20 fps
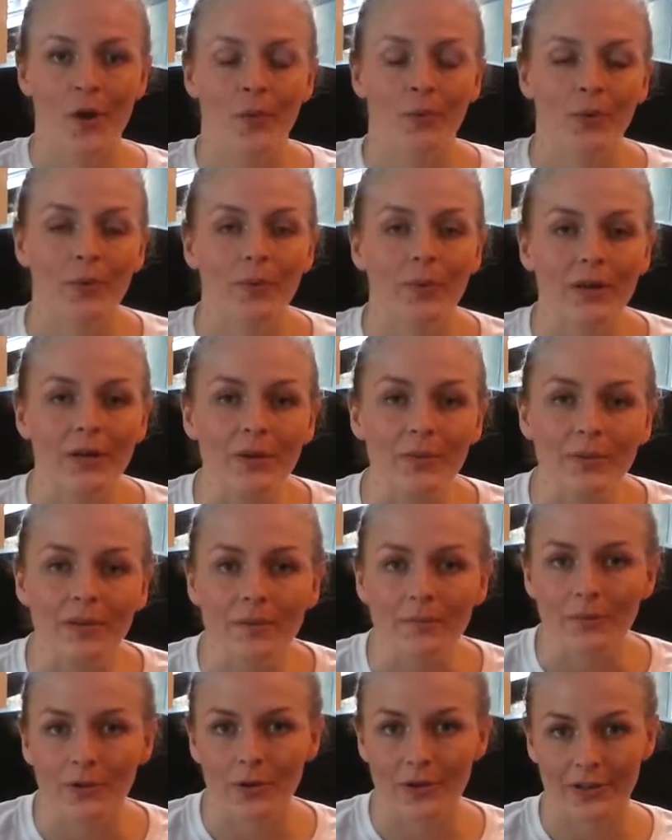We're working with
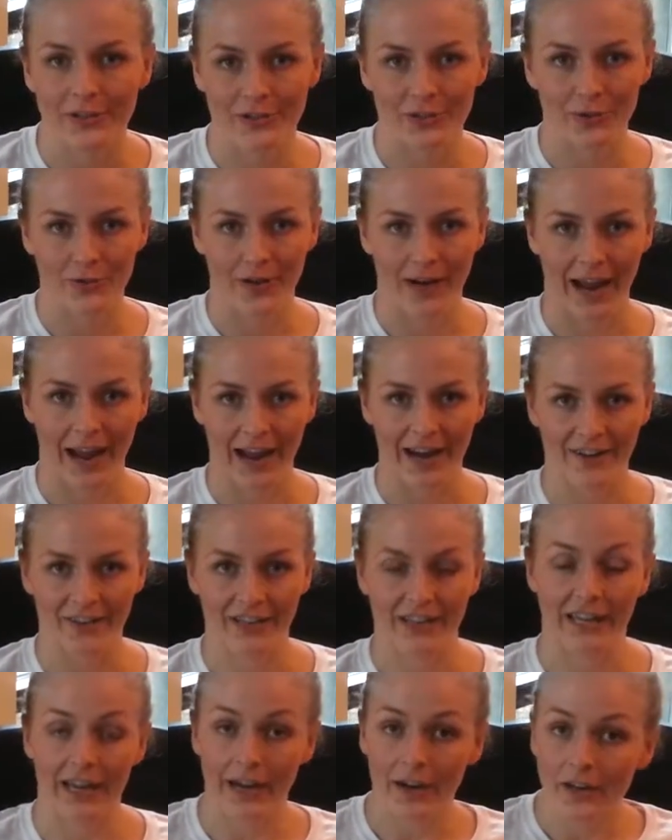employers who are
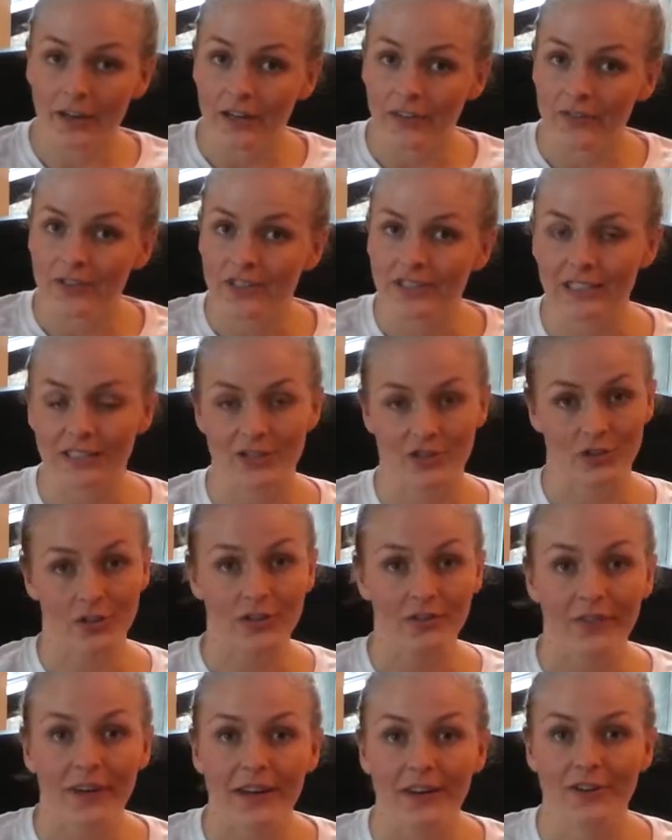hiring caregivers and
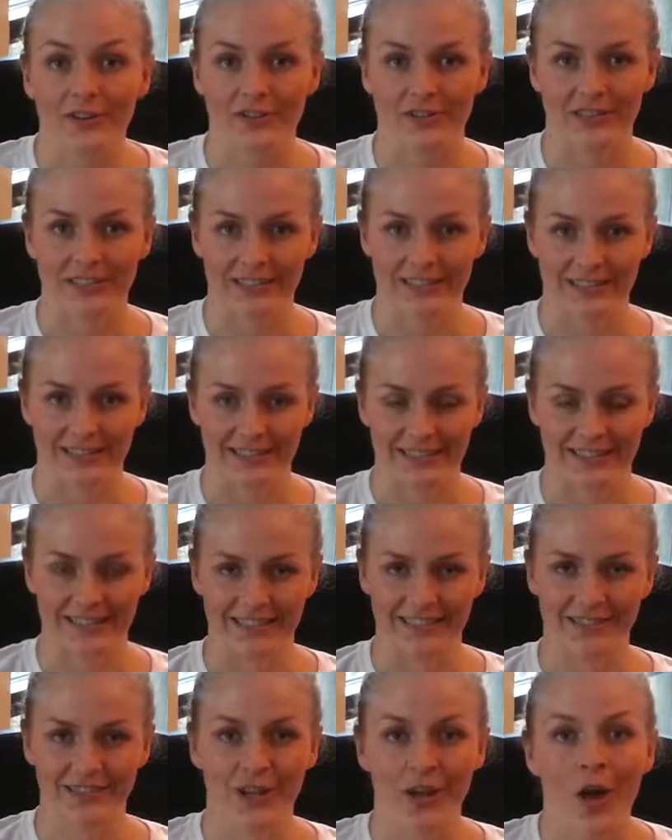certified nursing
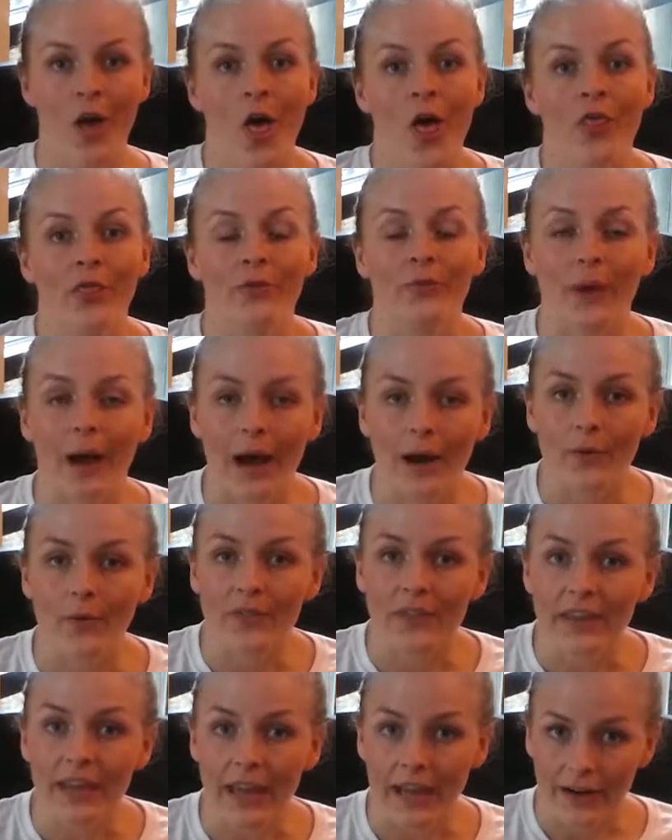assistants
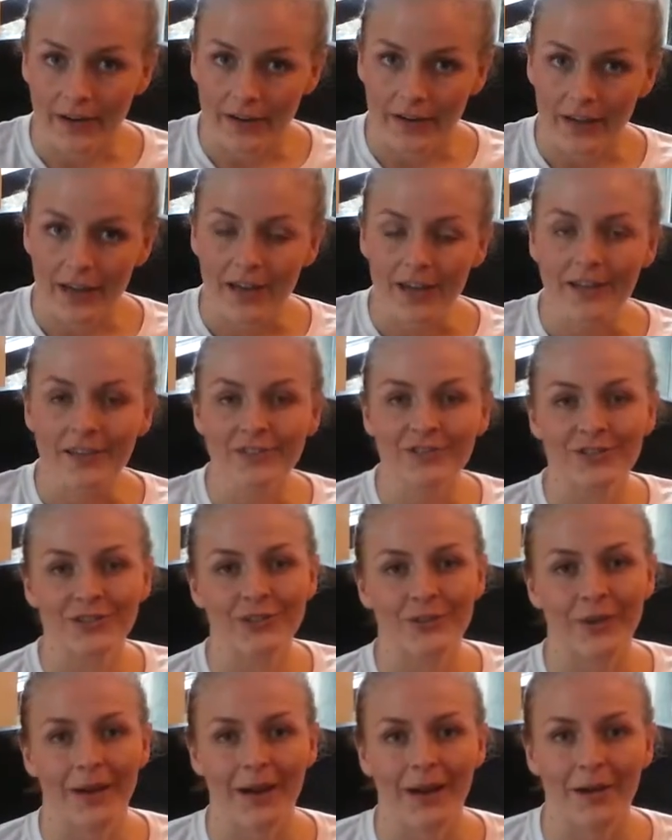throughout the area
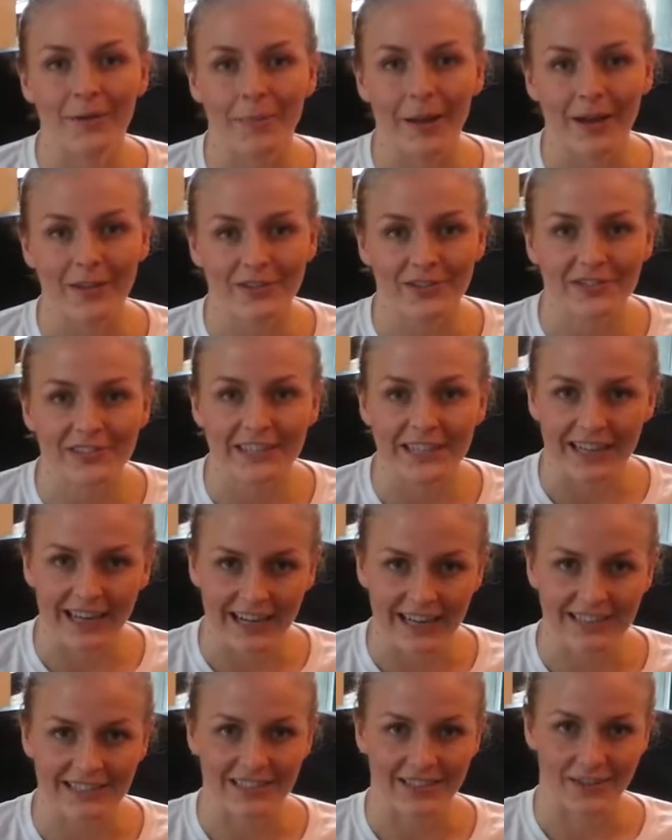to help elderly
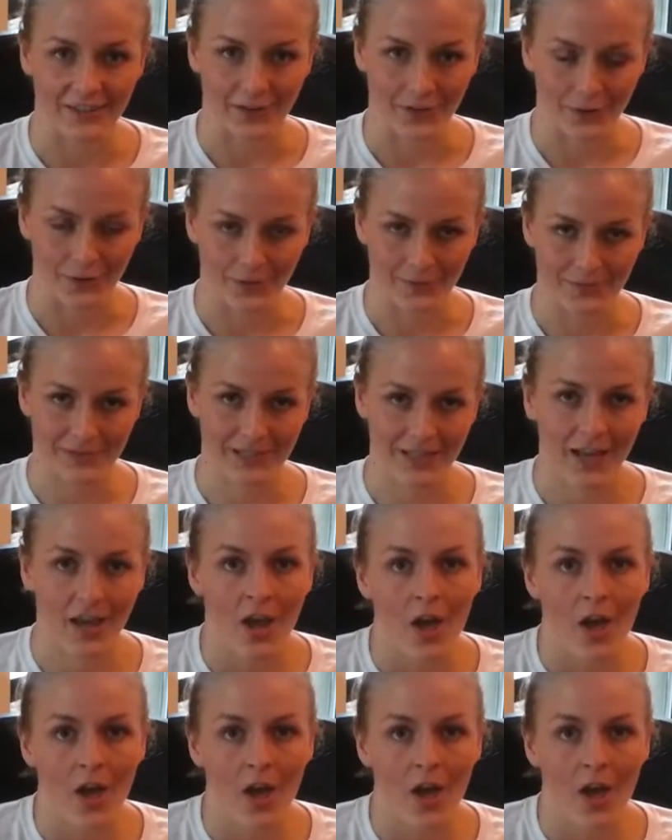clients in their homes.